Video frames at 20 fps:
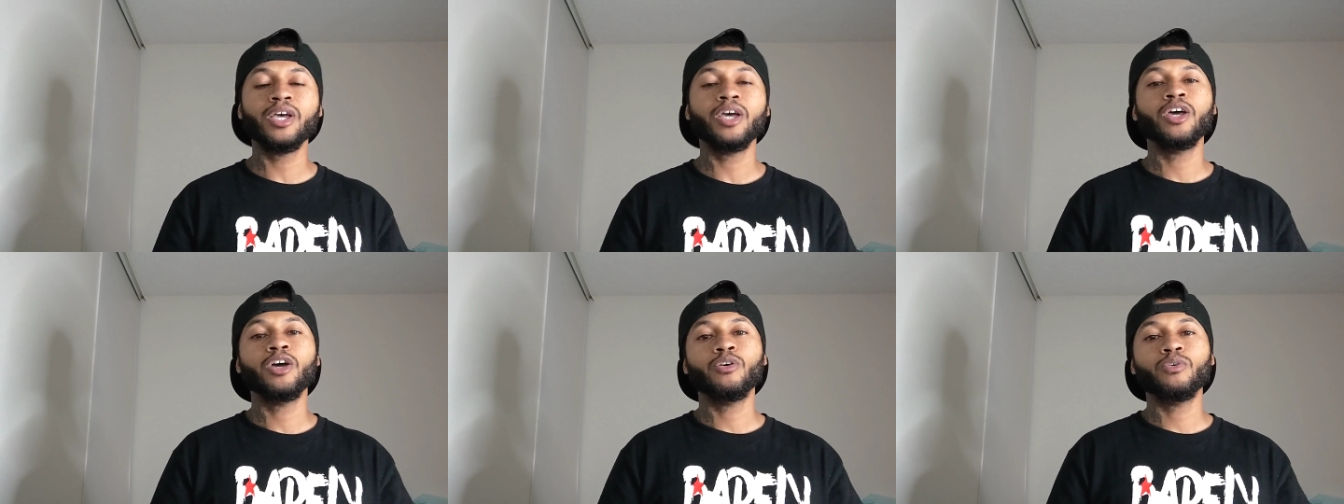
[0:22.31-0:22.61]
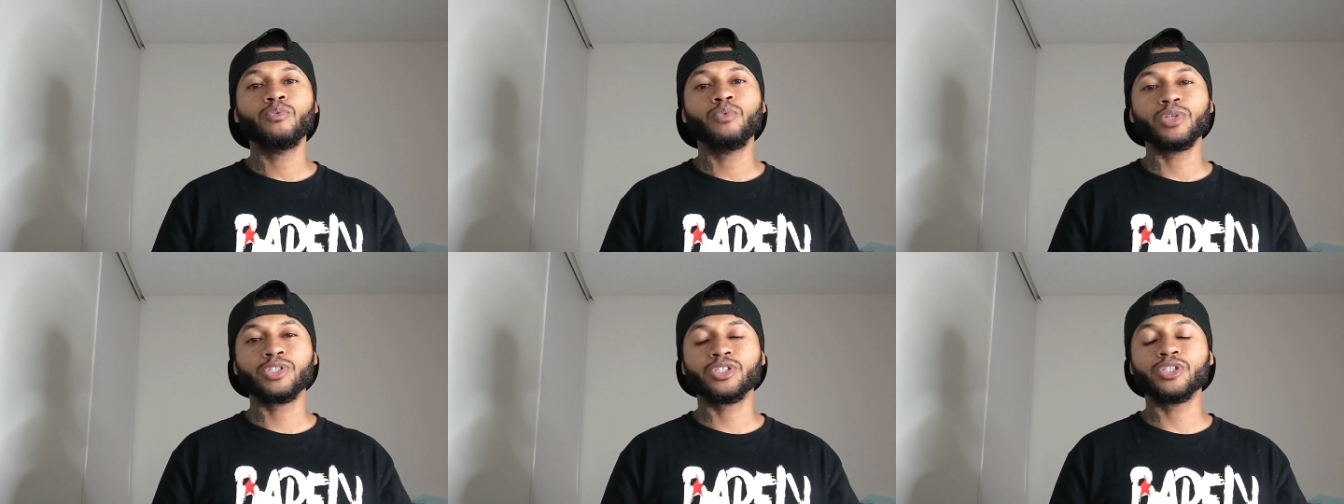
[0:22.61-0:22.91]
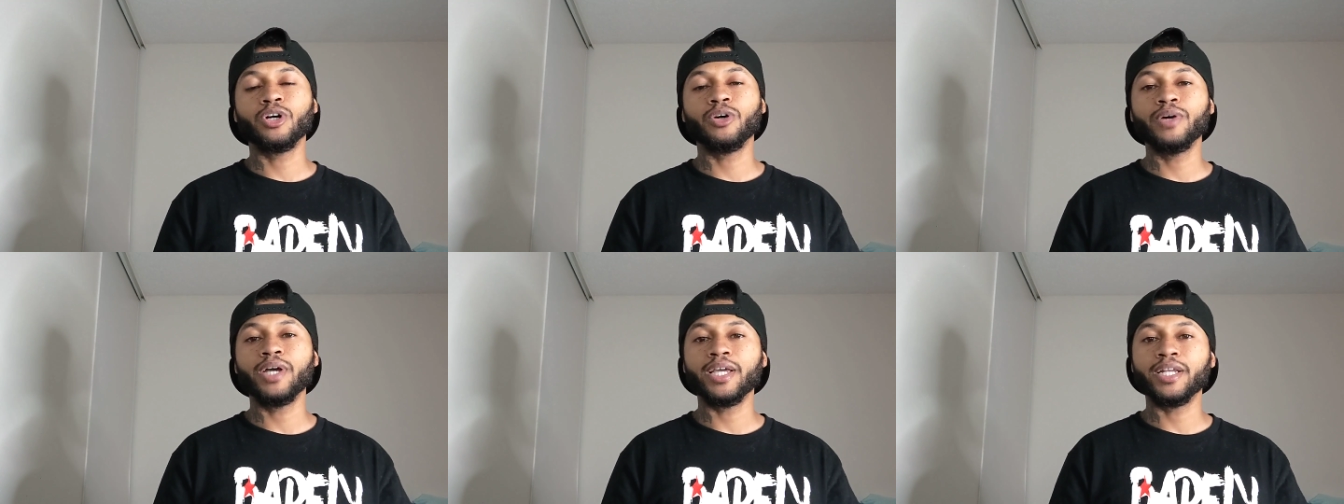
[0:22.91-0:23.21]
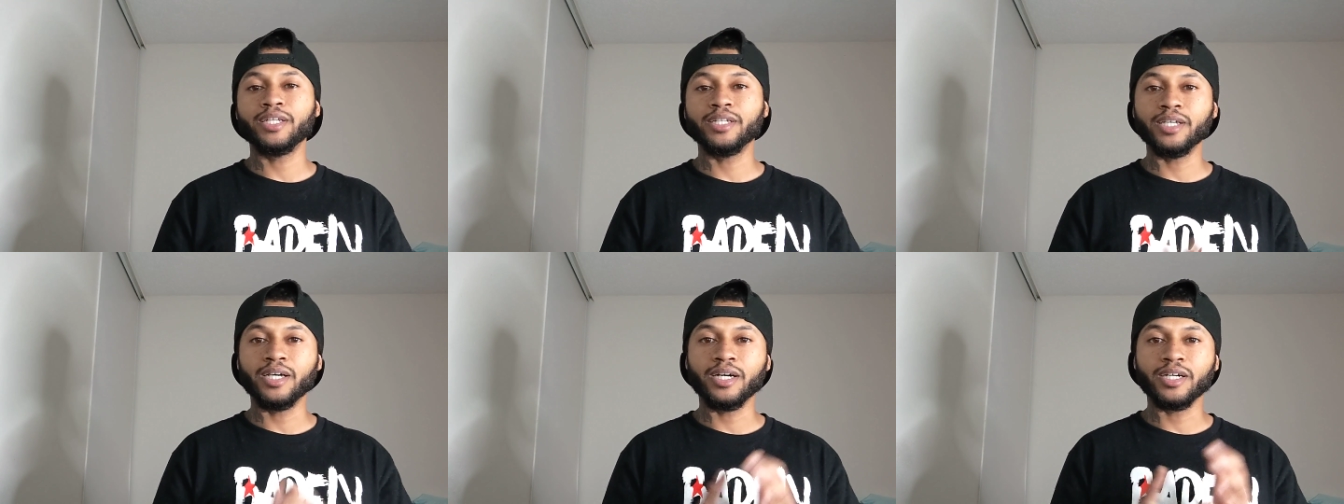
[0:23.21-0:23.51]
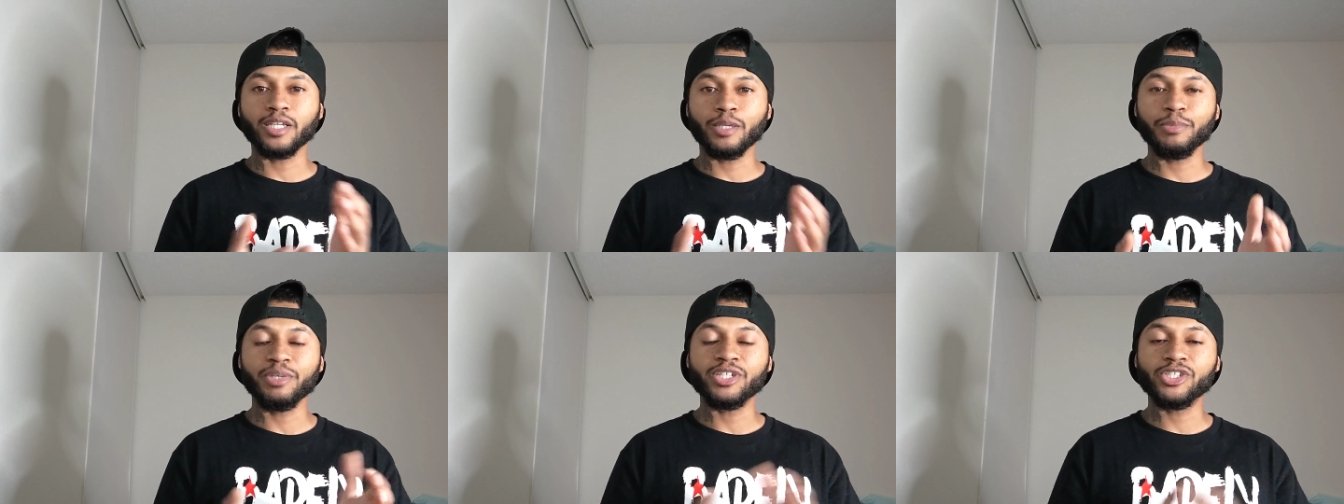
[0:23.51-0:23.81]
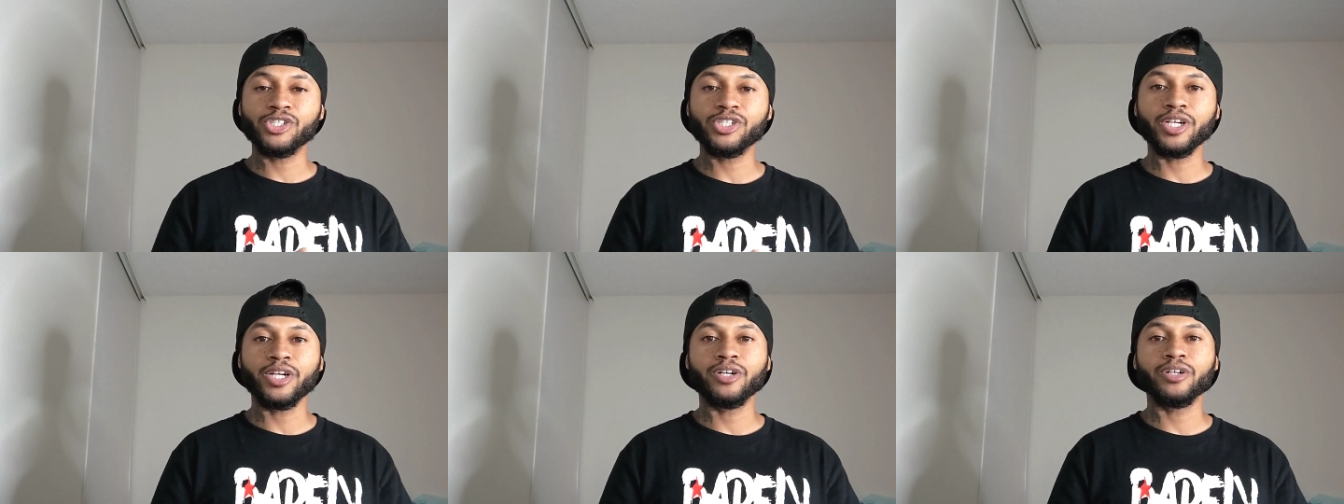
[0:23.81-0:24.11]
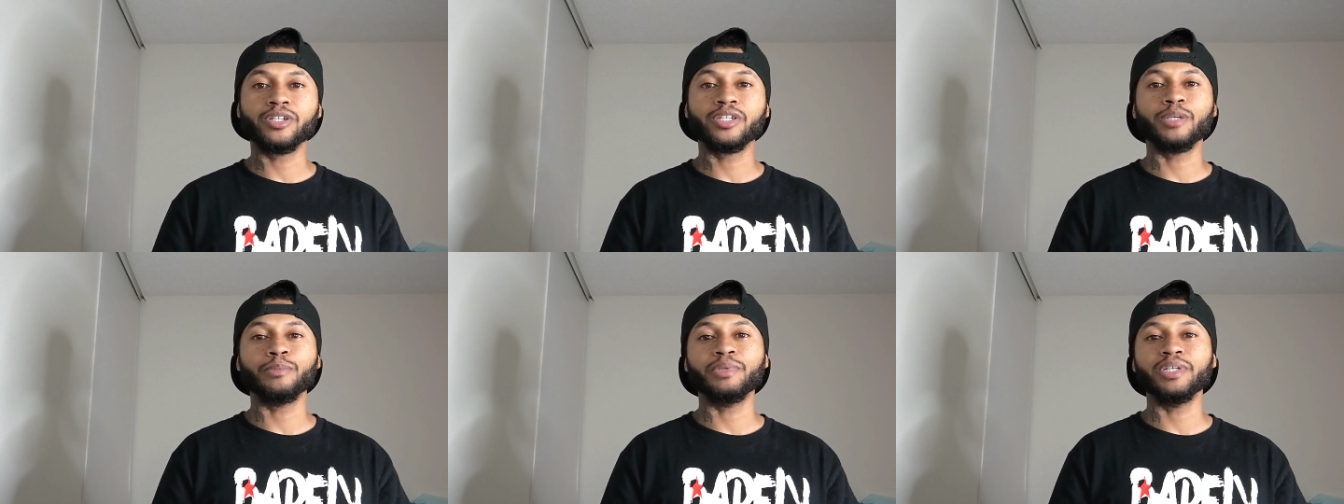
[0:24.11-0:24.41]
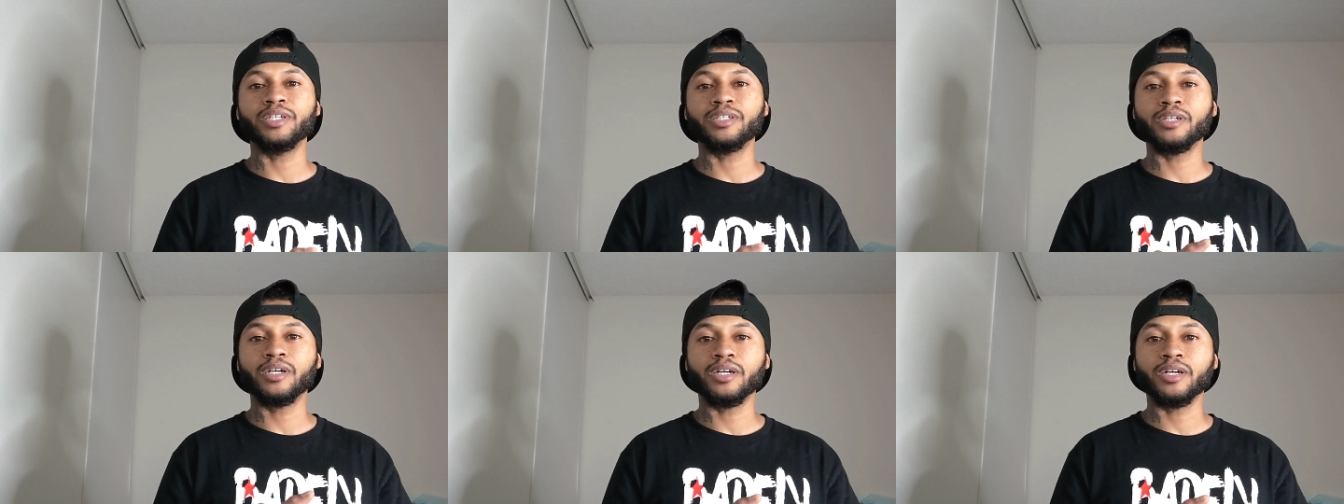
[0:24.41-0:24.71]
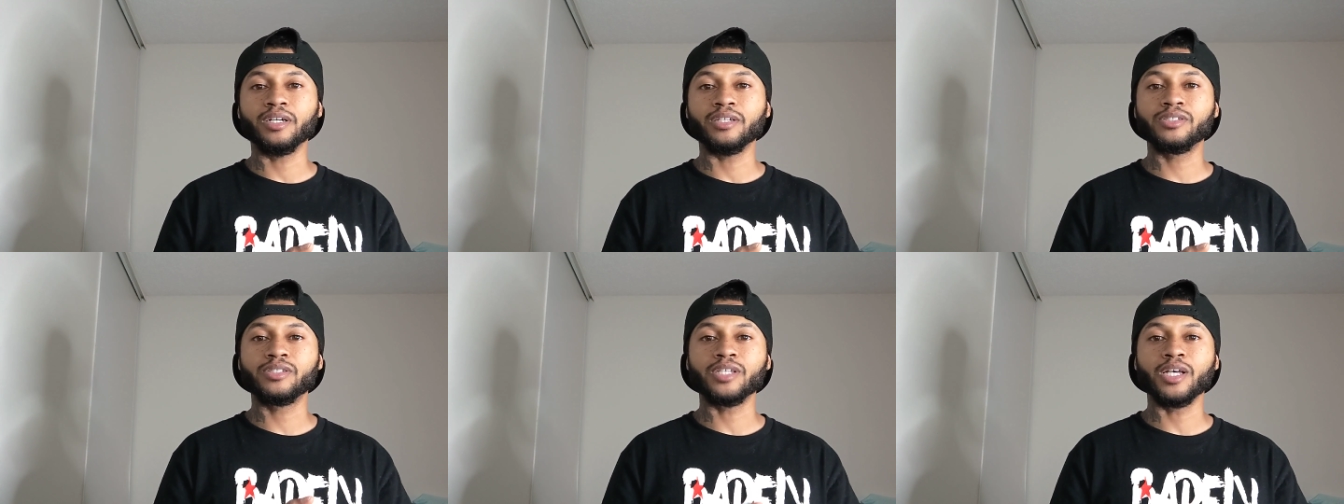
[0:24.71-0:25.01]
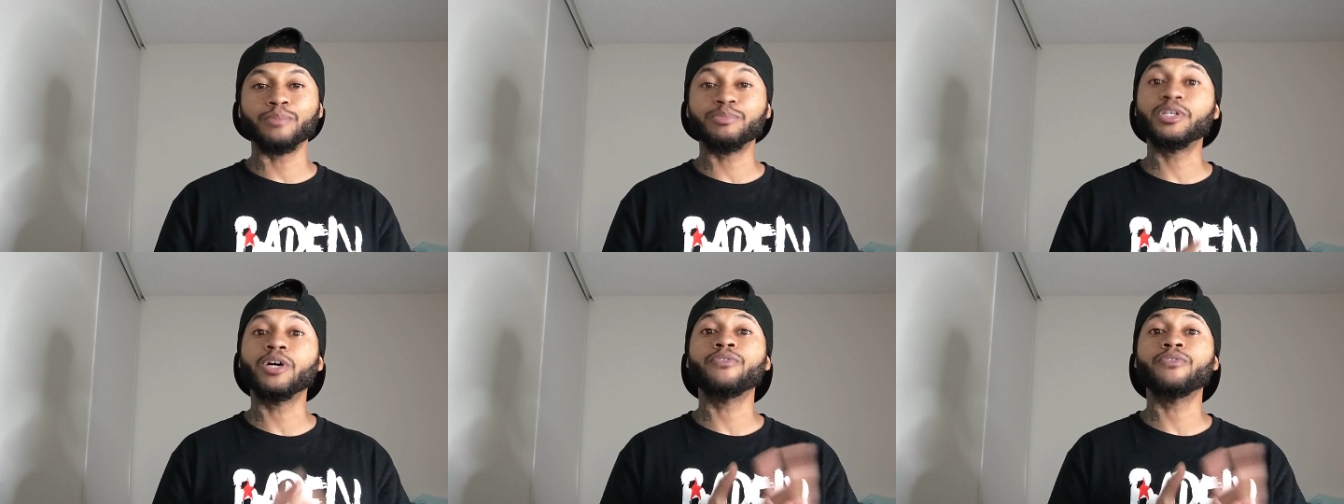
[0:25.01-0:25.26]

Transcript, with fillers: why don't you go ahead and uh, give me a share, give me a, a sub.